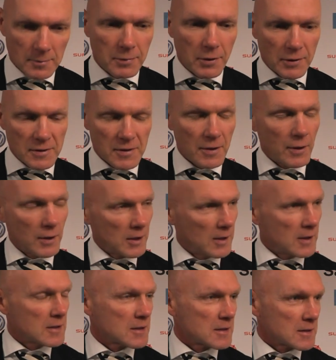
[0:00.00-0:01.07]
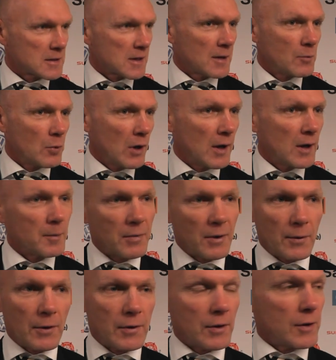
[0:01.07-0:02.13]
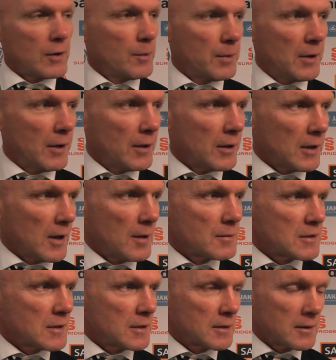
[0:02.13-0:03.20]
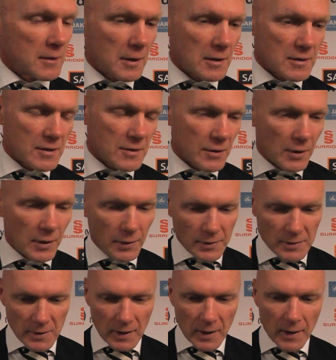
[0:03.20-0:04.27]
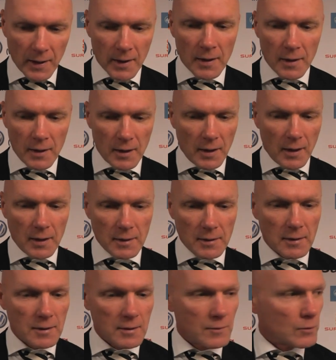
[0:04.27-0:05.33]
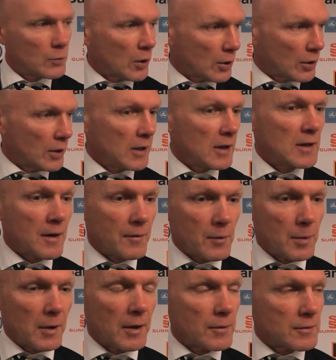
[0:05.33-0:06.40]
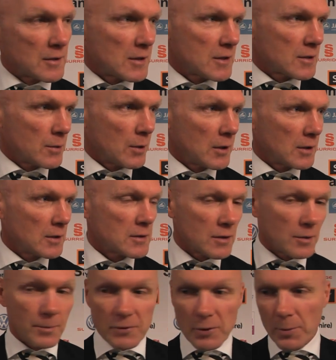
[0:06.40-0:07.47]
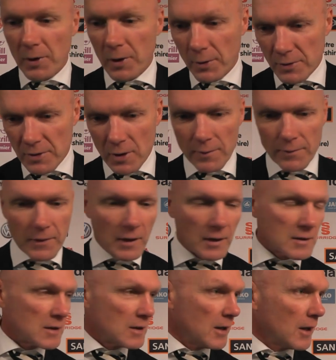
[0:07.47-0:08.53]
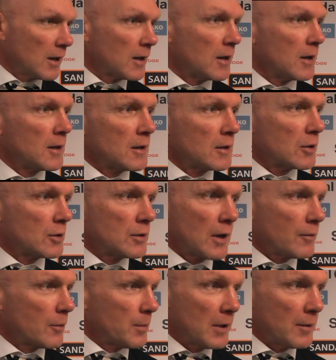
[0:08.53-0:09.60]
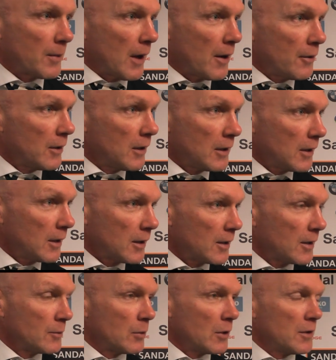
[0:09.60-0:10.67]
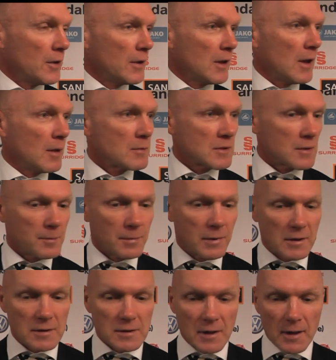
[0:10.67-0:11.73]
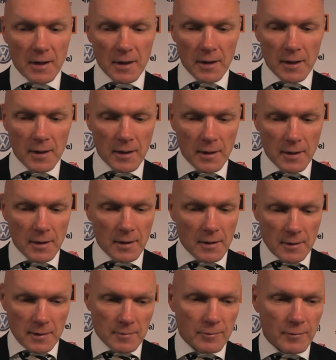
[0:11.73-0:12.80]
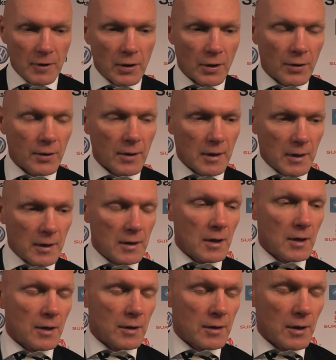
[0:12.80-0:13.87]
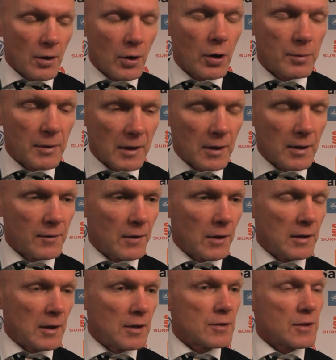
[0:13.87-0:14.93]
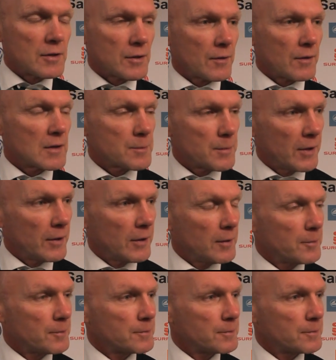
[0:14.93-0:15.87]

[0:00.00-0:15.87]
But certainly this is a time where people are not going to play all the games because they're so close together. And we're going to need everybody who's in the squad. So somebody who's not figured today could have a big bearing in one of the other games. But, you know, you hope you can avoid injuries over this period.